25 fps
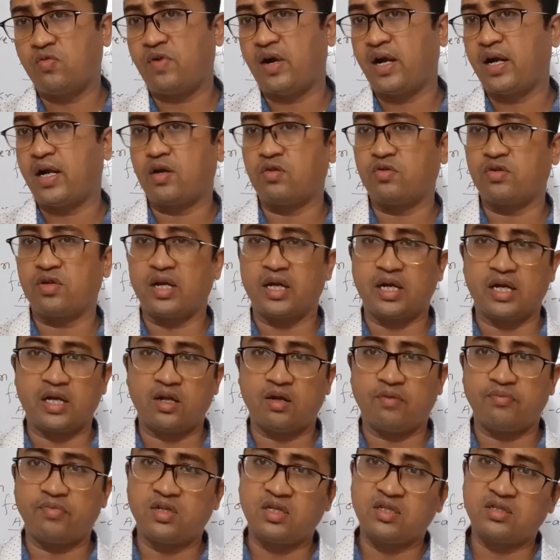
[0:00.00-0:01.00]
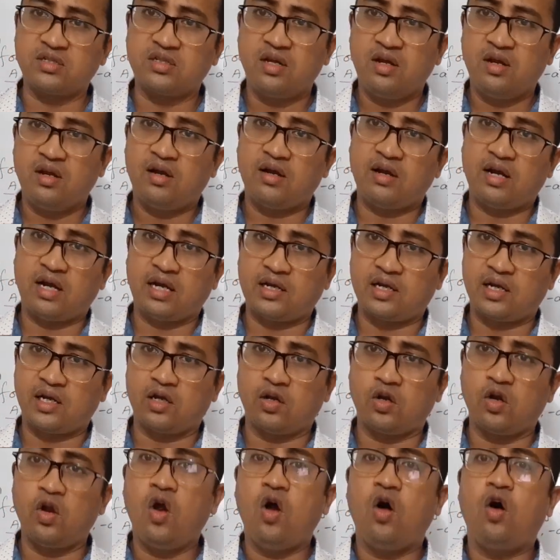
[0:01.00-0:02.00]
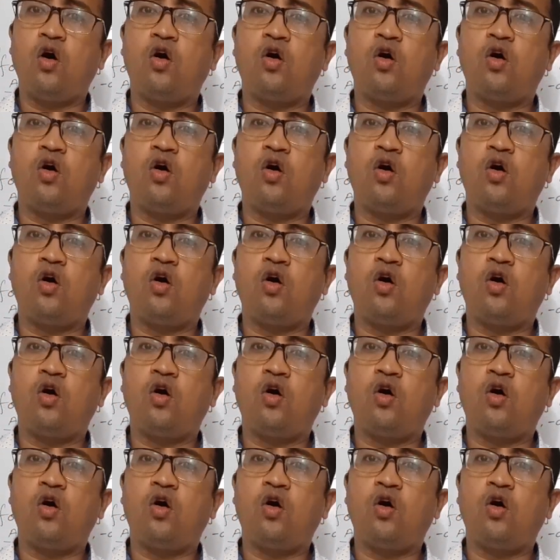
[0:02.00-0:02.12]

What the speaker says: to find out the area of this rectangle,